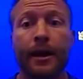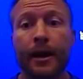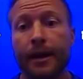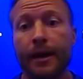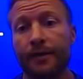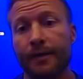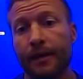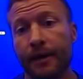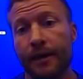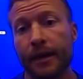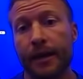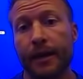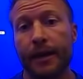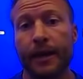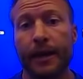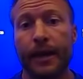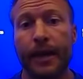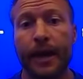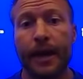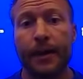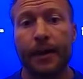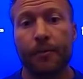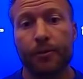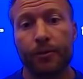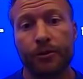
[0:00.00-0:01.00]
in the kicking
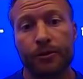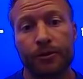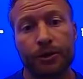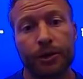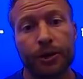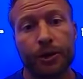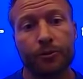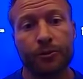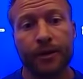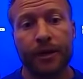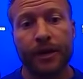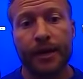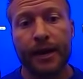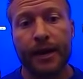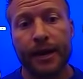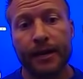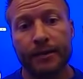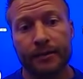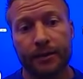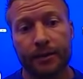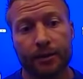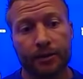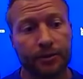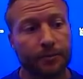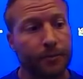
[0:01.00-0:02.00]
game with Joe D
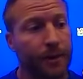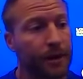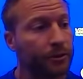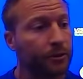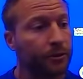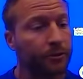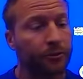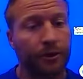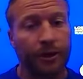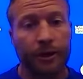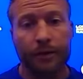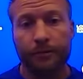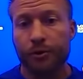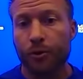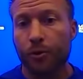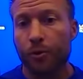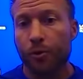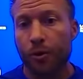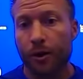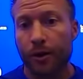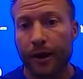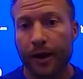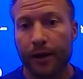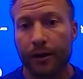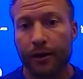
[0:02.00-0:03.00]
as our special teams
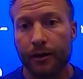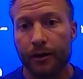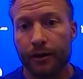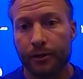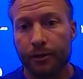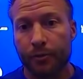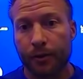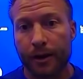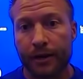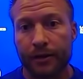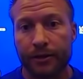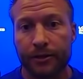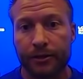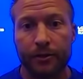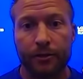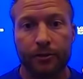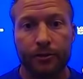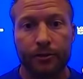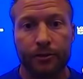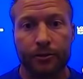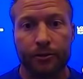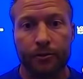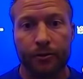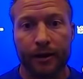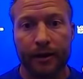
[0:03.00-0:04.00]
coordinator and Dwayne
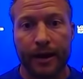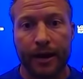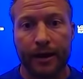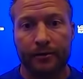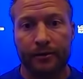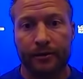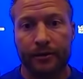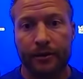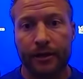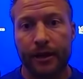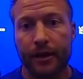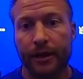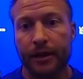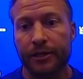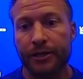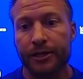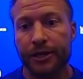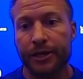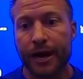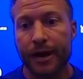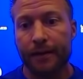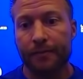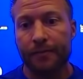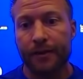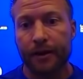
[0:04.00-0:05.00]
Stukes doing an outstanding
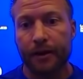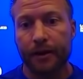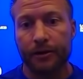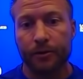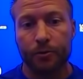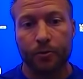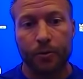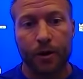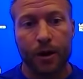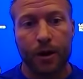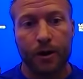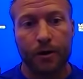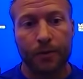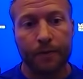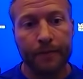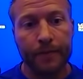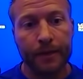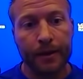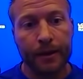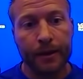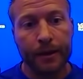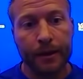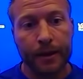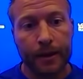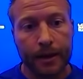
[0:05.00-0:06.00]
job there as well.
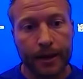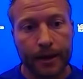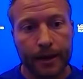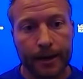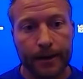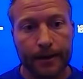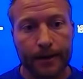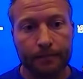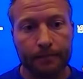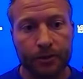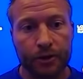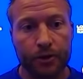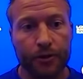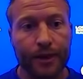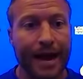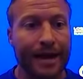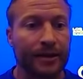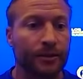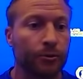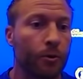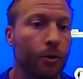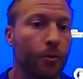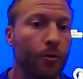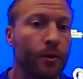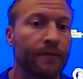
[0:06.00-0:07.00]
So
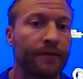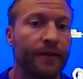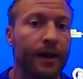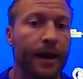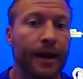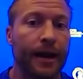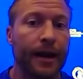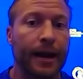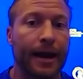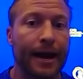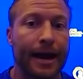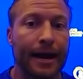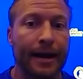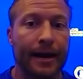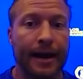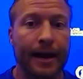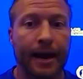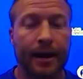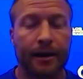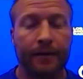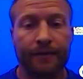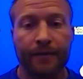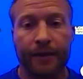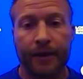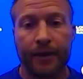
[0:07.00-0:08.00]
that's what we've kind of gotten
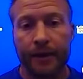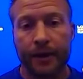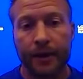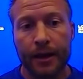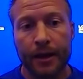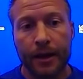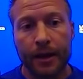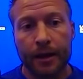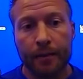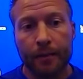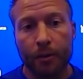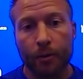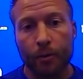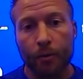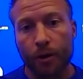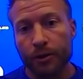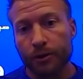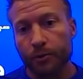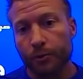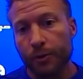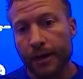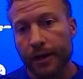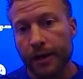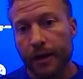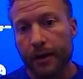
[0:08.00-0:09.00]
out of it. But
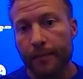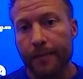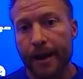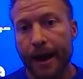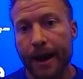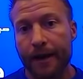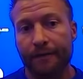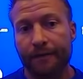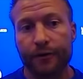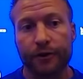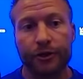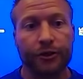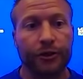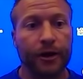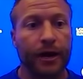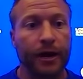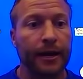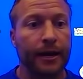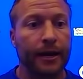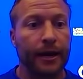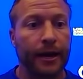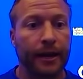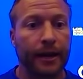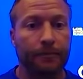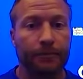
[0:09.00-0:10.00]
once we come back for
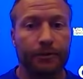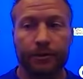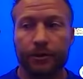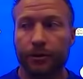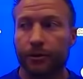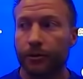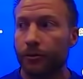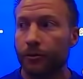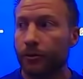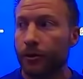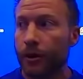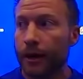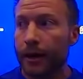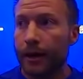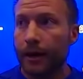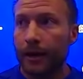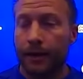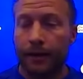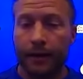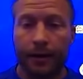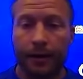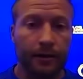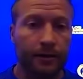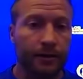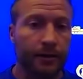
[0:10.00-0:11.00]
training camp, Stu,
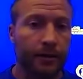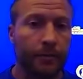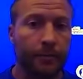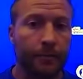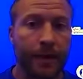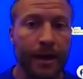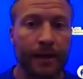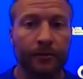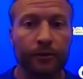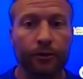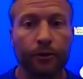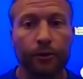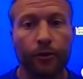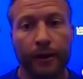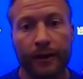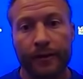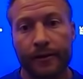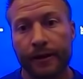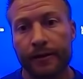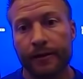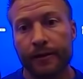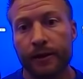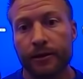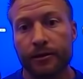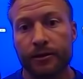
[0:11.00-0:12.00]
there's the mental and
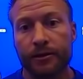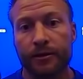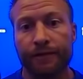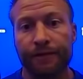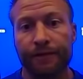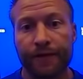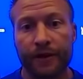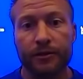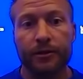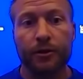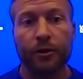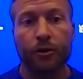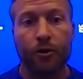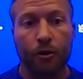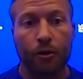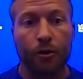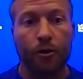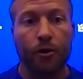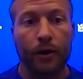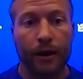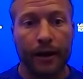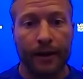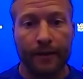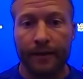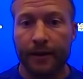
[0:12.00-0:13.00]
then there's the
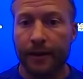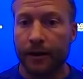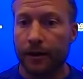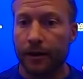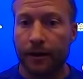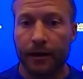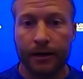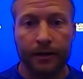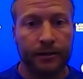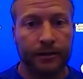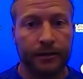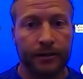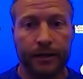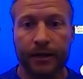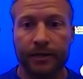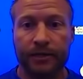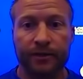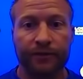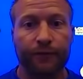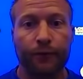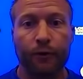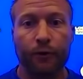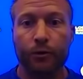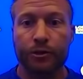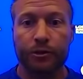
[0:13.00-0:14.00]
physical and it's
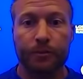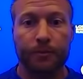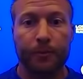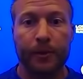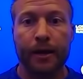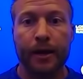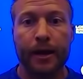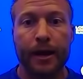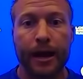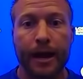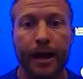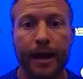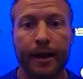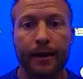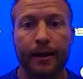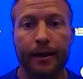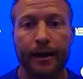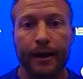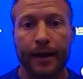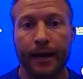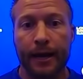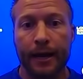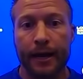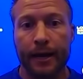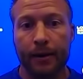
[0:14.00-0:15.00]
full speed ahead.
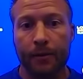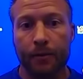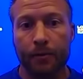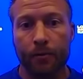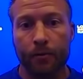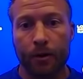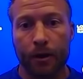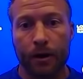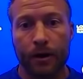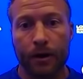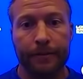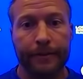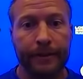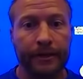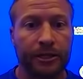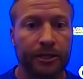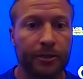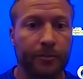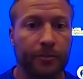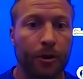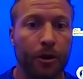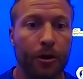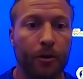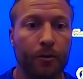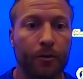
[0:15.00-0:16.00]
And we're going to be
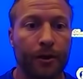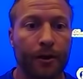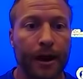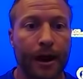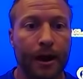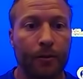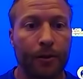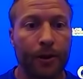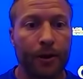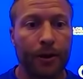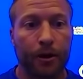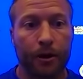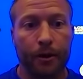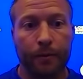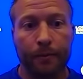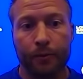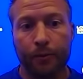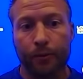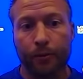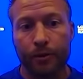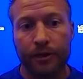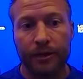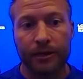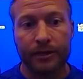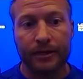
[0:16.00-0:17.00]
smart with how we
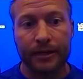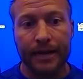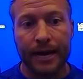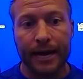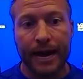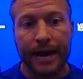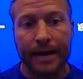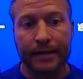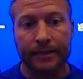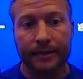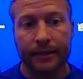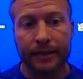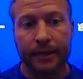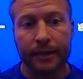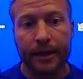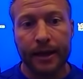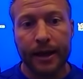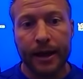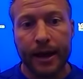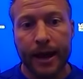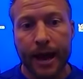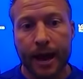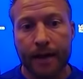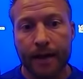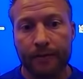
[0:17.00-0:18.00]
onboard these guys and
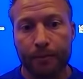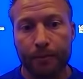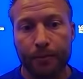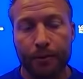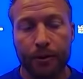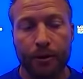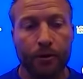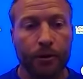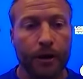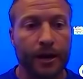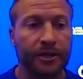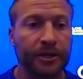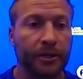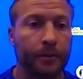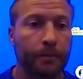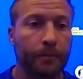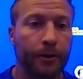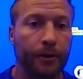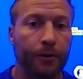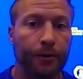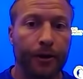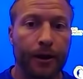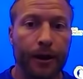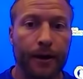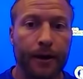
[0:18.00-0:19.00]
have a progression
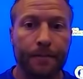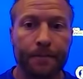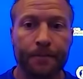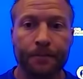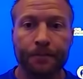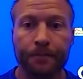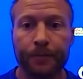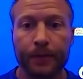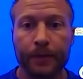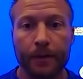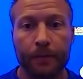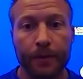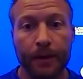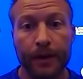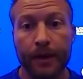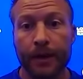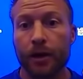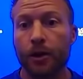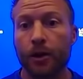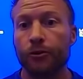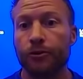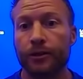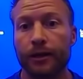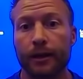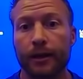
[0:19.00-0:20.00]
build up, but it
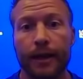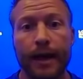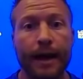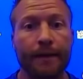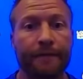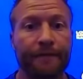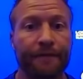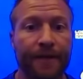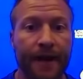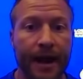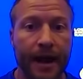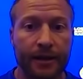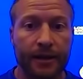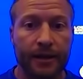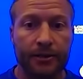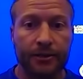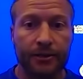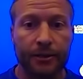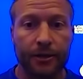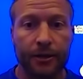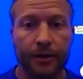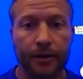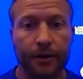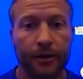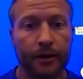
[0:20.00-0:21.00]
goes a lot
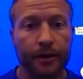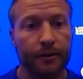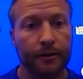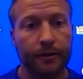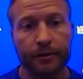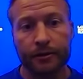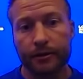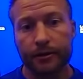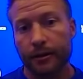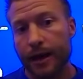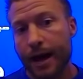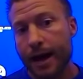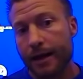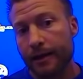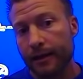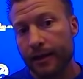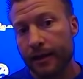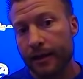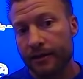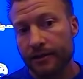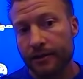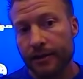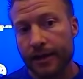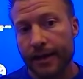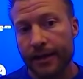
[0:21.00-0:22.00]
faster. There's a lot
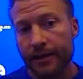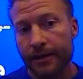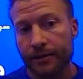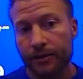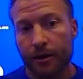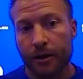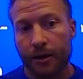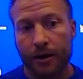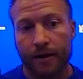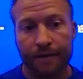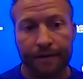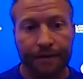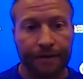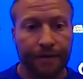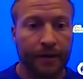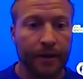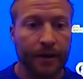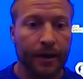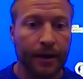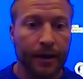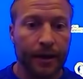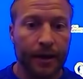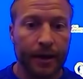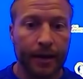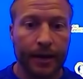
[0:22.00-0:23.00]
less days off.
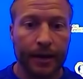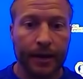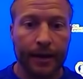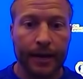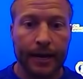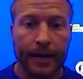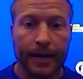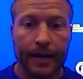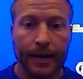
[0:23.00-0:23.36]
And,